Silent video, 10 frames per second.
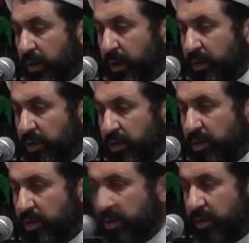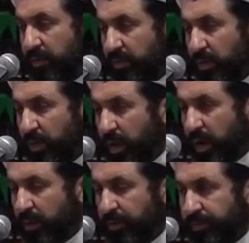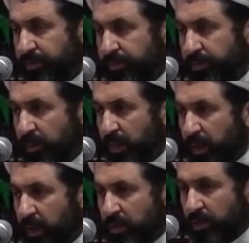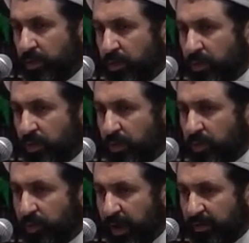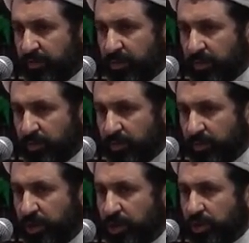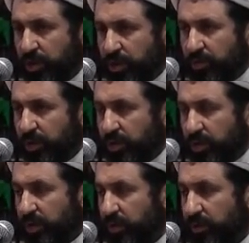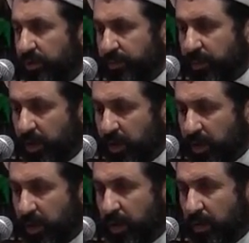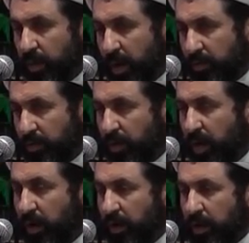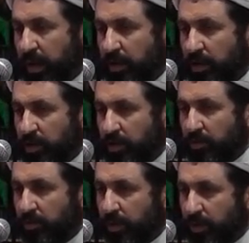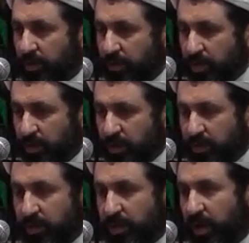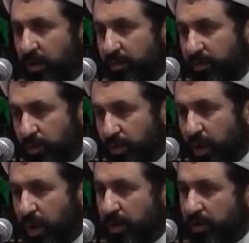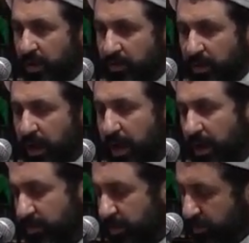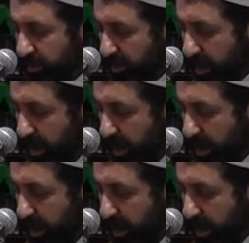exegesis of the Quran. So we have rich literature about dua, in addition to the rich literature of du'as that we have from